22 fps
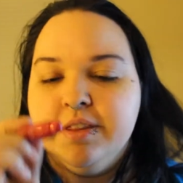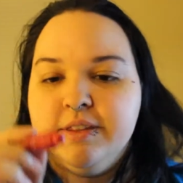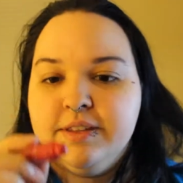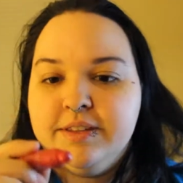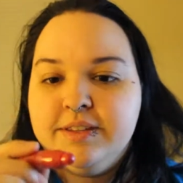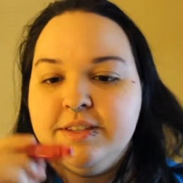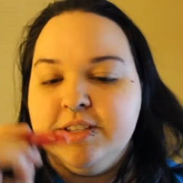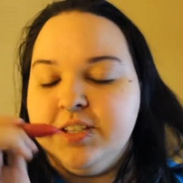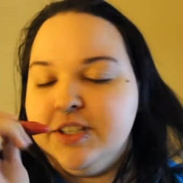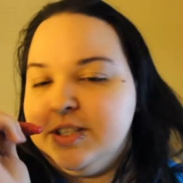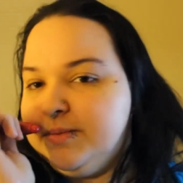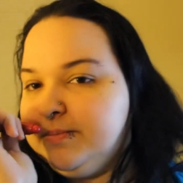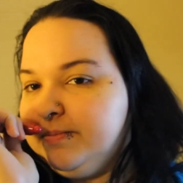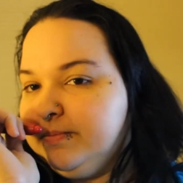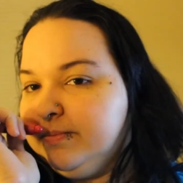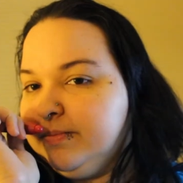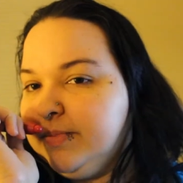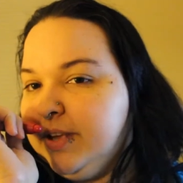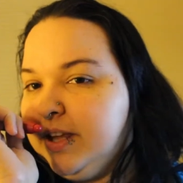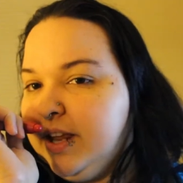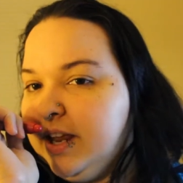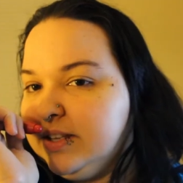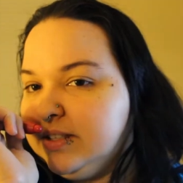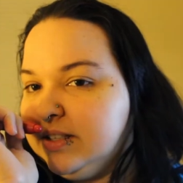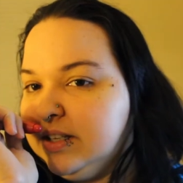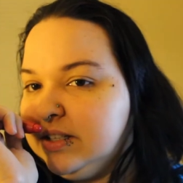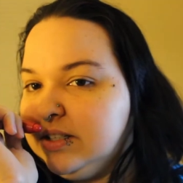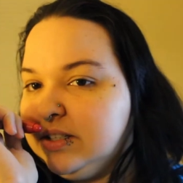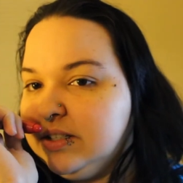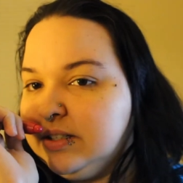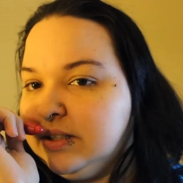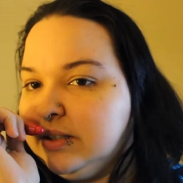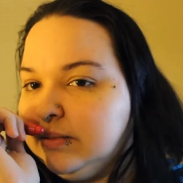it's just, it has
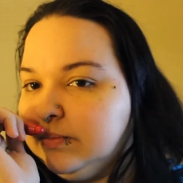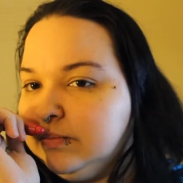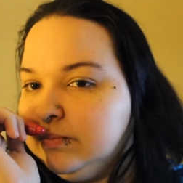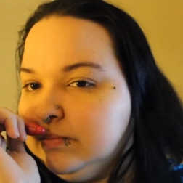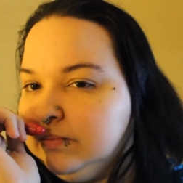such a